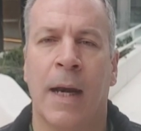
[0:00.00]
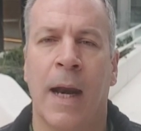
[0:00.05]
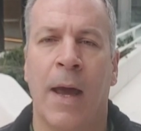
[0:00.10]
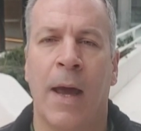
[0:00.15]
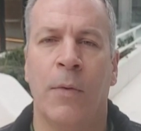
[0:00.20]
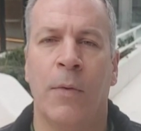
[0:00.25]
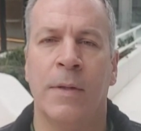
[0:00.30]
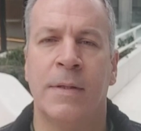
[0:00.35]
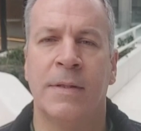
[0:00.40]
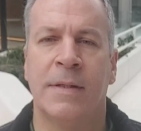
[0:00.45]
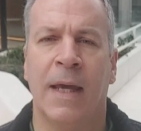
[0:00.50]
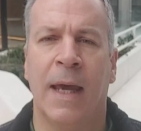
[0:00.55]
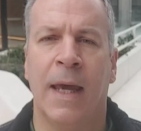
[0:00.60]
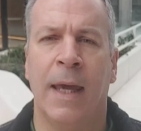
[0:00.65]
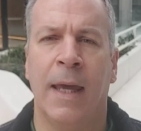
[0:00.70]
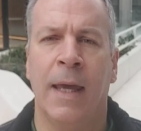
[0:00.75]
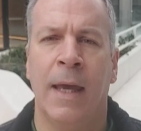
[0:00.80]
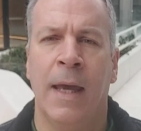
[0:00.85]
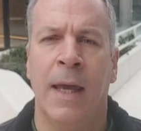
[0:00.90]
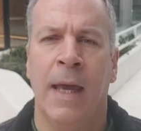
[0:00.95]
that I would
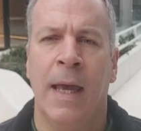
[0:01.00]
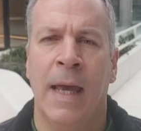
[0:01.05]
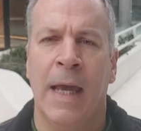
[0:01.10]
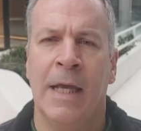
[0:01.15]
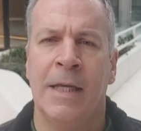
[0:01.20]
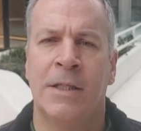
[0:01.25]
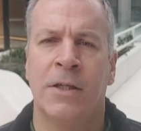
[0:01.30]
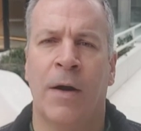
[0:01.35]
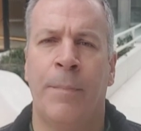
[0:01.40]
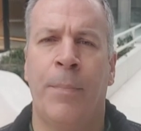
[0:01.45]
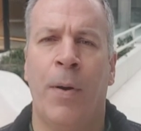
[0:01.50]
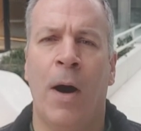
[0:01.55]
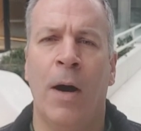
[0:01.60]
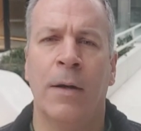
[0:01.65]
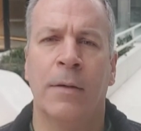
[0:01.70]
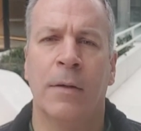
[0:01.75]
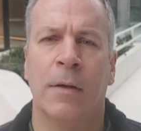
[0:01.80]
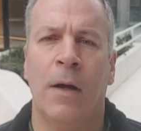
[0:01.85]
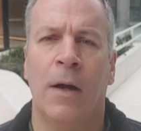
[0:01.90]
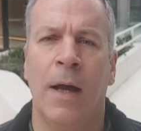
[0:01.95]
say is there a
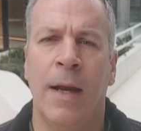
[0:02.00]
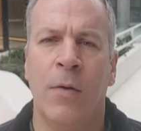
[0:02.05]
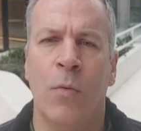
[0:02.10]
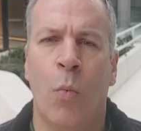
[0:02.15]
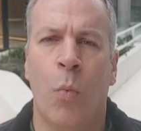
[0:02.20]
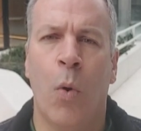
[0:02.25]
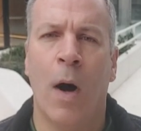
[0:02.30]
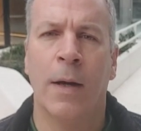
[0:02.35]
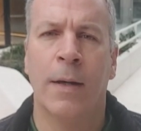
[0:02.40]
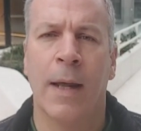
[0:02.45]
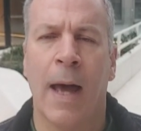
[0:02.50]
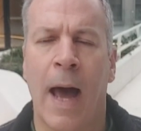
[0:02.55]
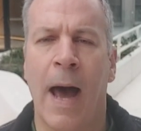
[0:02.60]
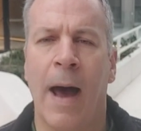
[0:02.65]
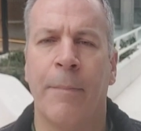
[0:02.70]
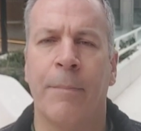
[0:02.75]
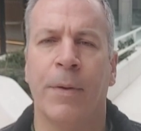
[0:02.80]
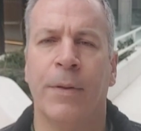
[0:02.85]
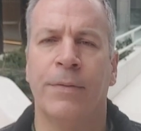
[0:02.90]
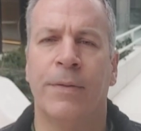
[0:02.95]
part in what
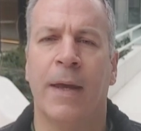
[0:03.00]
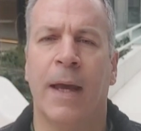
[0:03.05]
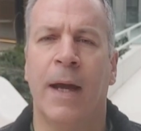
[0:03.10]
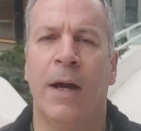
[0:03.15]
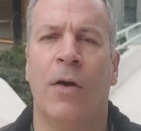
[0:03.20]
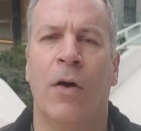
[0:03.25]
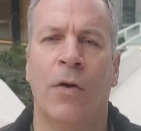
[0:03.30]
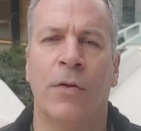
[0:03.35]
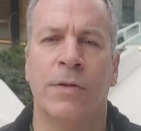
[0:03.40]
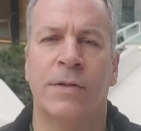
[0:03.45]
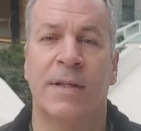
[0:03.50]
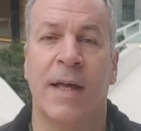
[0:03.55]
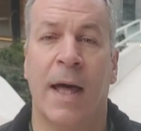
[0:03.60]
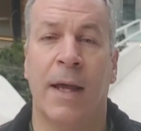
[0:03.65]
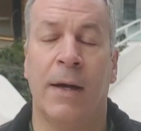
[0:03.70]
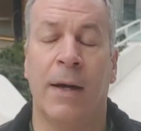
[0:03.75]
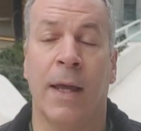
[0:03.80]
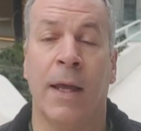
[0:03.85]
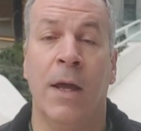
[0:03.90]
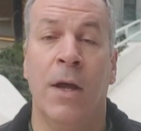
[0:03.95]
happened there on
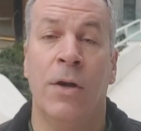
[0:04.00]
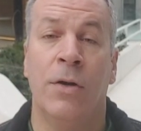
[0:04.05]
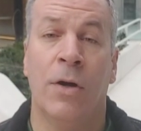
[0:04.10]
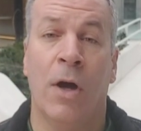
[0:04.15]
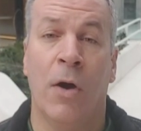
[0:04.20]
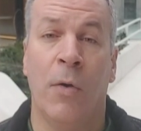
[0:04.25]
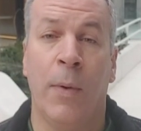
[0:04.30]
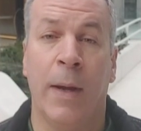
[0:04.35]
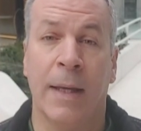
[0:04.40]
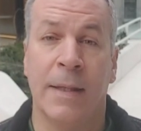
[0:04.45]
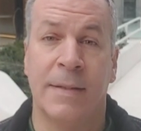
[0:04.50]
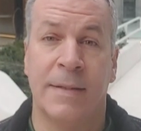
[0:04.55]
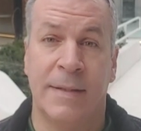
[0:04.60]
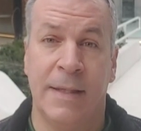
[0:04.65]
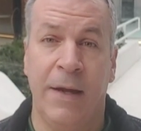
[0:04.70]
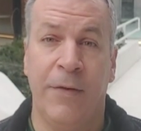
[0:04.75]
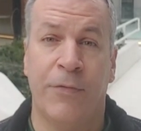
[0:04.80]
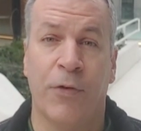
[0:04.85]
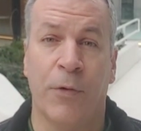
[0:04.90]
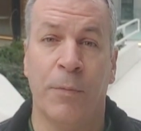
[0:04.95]
Saturday. Now, we can
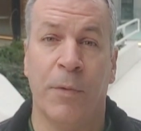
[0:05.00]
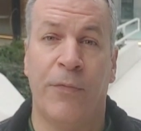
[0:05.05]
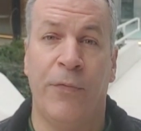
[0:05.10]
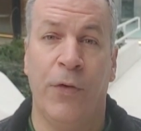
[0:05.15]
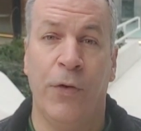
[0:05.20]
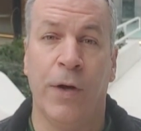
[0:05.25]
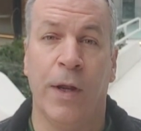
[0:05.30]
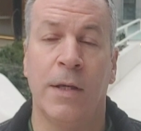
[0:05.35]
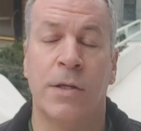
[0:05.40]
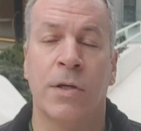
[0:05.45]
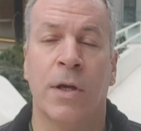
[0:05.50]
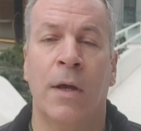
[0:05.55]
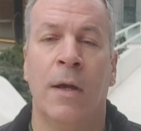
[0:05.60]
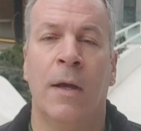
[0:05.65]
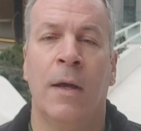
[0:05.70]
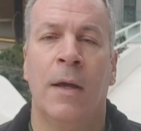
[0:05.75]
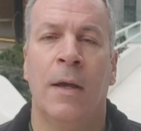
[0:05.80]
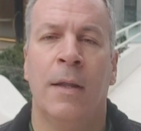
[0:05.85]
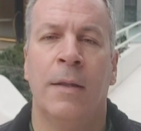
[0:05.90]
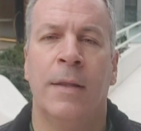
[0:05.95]
see from the footage
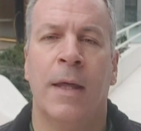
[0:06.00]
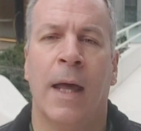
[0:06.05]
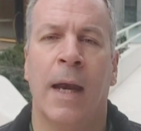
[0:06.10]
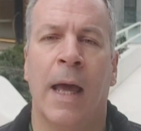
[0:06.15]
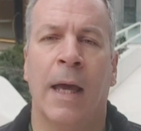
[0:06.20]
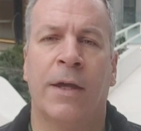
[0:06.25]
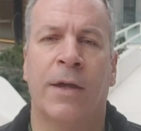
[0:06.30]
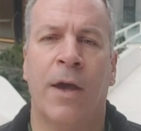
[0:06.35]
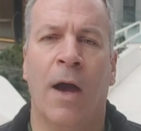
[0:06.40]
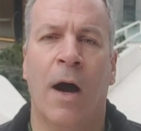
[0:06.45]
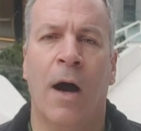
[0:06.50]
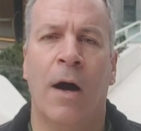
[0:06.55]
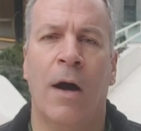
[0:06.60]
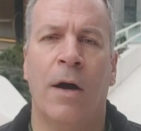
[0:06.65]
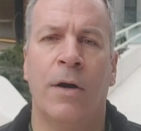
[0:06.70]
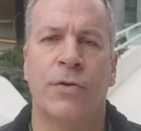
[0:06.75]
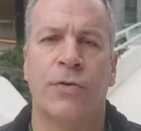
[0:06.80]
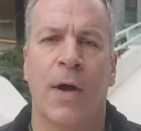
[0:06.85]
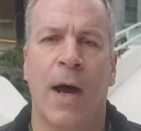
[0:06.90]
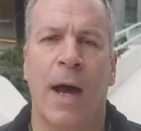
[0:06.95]
that a
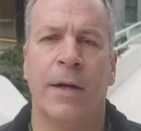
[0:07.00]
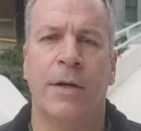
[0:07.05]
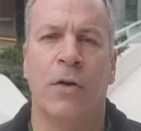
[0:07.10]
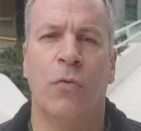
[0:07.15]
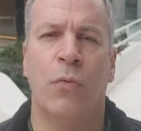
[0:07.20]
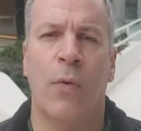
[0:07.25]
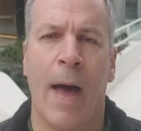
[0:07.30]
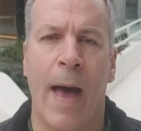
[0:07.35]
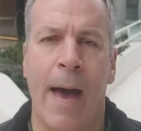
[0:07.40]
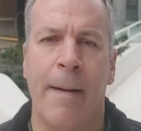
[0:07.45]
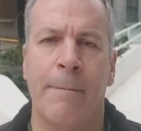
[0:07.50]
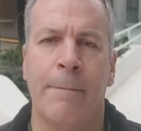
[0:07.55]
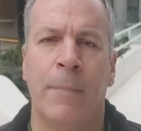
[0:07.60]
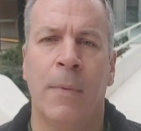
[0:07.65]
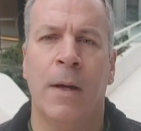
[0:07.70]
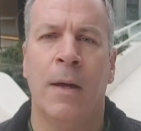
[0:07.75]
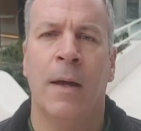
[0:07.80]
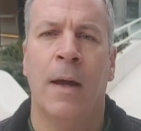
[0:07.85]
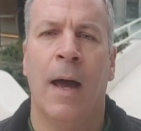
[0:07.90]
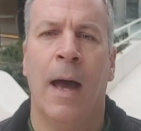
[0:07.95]
car tried to ram
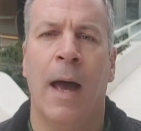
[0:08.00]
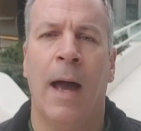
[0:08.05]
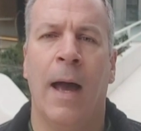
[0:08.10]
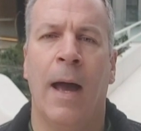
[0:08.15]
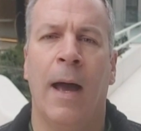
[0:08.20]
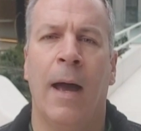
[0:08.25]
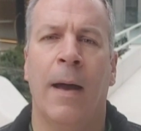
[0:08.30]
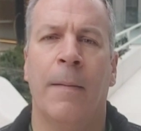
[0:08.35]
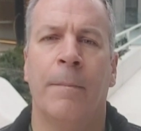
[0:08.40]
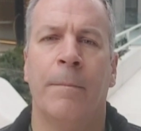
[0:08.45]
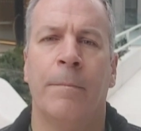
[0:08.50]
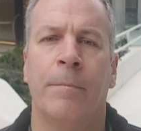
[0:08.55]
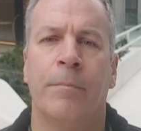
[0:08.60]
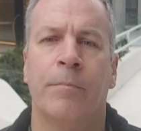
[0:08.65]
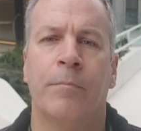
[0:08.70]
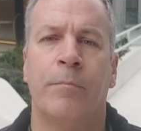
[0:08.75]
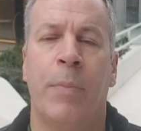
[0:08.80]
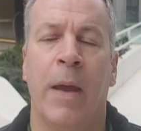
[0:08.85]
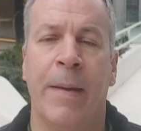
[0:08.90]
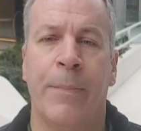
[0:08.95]

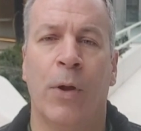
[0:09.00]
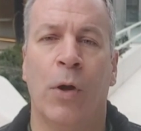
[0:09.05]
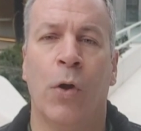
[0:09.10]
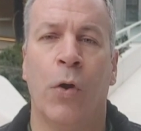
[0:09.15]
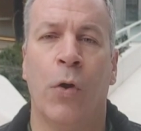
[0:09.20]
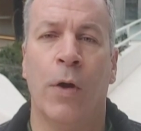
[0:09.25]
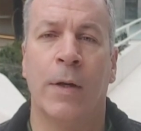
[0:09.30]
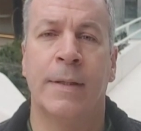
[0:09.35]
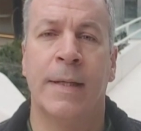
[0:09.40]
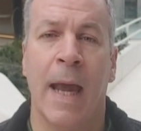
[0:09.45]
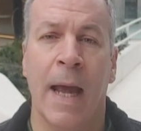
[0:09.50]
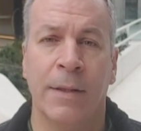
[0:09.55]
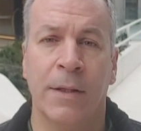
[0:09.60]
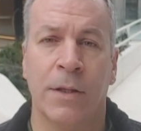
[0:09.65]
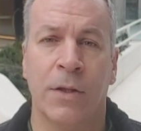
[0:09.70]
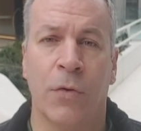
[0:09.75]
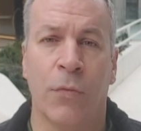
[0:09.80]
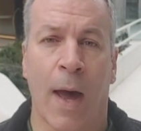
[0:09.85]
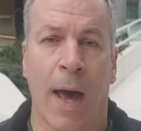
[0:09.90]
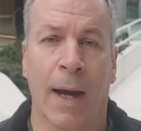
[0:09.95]
people who
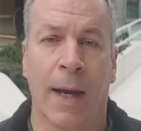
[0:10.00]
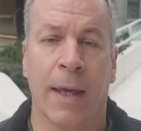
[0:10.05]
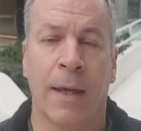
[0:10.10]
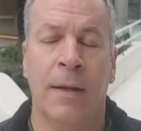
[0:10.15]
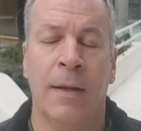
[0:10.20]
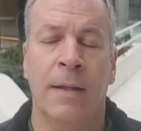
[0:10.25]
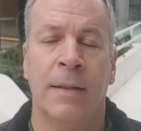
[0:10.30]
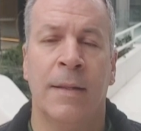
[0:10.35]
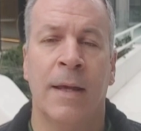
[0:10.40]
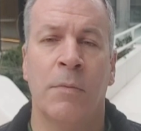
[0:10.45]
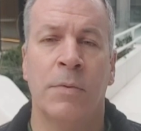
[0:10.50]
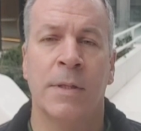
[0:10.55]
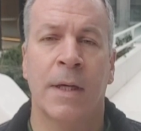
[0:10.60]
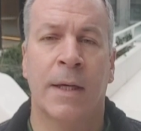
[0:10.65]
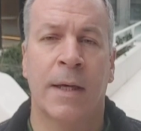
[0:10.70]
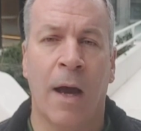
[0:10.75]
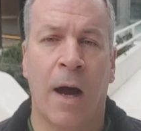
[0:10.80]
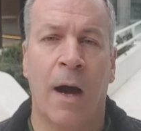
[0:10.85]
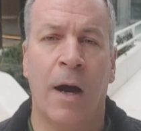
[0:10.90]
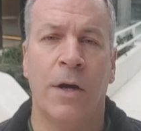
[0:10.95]
attended the rally. That was
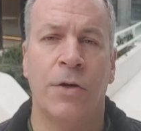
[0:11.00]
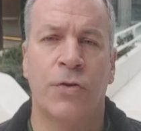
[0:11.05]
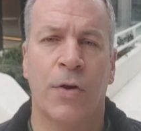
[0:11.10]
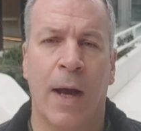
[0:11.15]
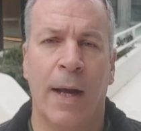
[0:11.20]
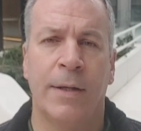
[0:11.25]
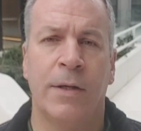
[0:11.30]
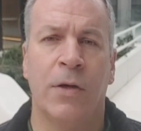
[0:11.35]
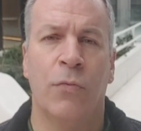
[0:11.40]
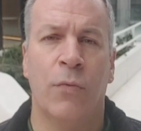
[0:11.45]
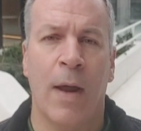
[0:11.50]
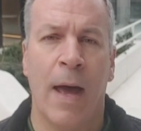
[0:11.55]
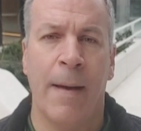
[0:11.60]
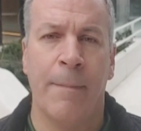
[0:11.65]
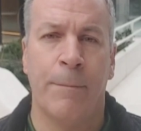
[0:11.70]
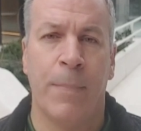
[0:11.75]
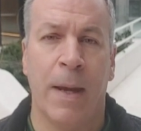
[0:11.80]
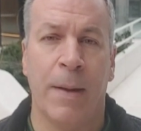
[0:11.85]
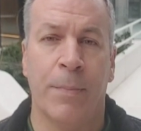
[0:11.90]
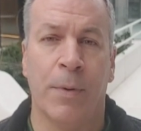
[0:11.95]
a car tried to
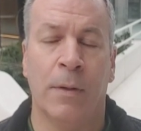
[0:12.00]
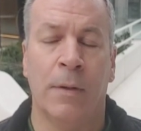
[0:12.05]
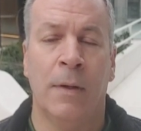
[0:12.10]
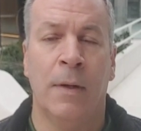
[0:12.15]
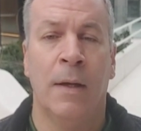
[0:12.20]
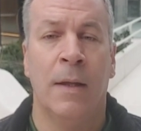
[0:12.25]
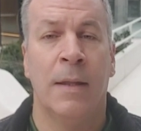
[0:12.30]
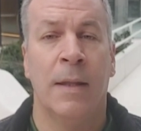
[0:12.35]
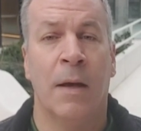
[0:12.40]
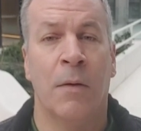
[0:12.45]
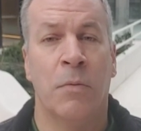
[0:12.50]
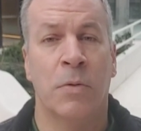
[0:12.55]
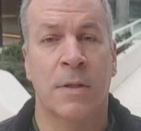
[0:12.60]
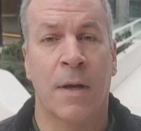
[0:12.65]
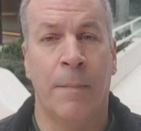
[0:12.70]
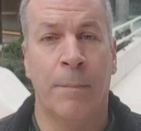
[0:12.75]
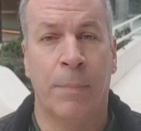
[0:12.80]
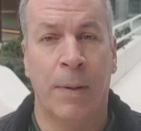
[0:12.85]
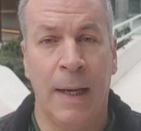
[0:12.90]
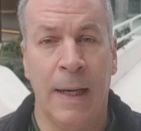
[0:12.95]
ram people. It was
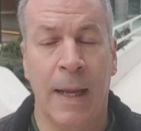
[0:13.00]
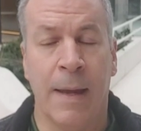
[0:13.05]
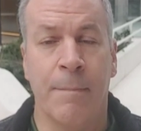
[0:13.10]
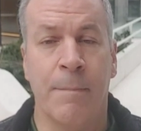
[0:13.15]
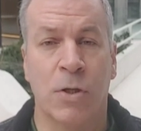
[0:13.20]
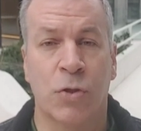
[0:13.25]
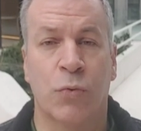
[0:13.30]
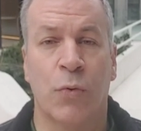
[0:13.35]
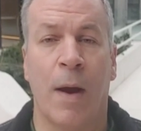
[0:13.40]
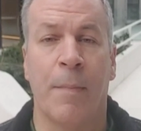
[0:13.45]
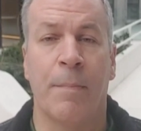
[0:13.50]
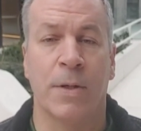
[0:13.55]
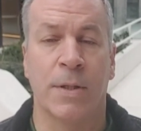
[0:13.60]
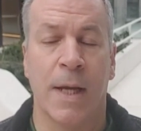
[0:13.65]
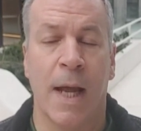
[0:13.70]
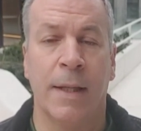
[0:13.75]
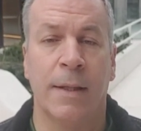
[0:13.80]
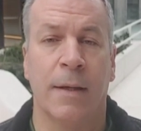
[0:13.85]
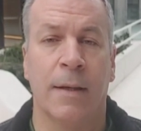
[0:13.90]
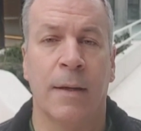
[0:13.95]
completely
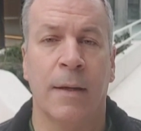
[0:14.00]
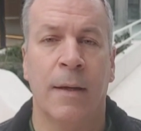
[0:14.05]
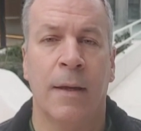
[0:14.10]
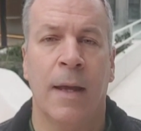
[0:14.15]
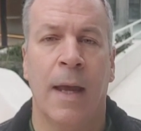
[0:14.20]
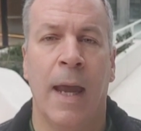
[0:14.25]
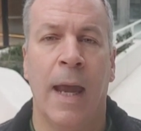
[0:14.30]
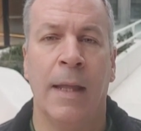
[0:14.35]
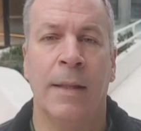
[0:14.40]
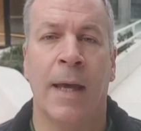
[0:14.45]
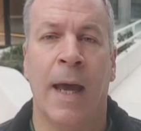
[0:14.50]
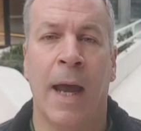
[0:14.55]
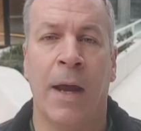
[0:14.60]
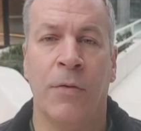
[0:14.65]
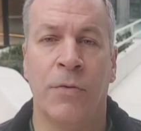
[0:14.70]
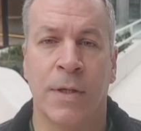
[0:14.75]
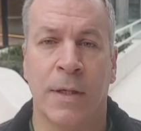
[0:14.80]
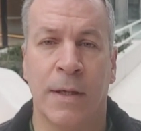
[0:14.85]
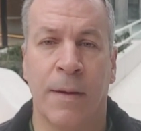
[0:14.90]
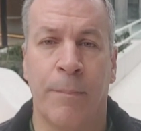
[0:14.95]
misrepresented in the
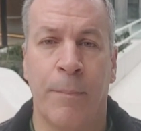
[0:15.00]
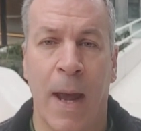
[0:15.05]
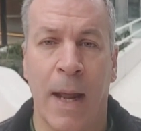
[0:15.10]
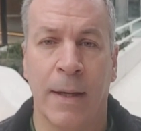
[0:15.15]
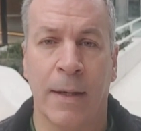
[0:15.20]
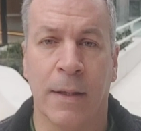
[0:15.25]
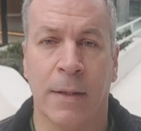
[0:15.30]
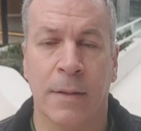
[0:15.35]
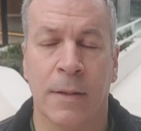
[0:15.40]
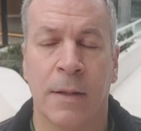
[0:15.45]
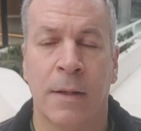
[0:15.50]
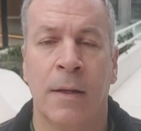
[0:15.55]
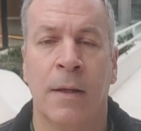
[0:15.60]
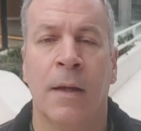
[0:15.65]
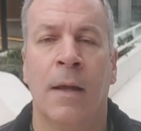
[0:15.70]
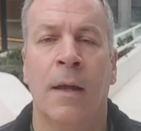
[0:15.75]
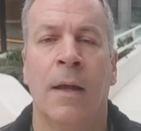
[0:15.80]
Irish Independent.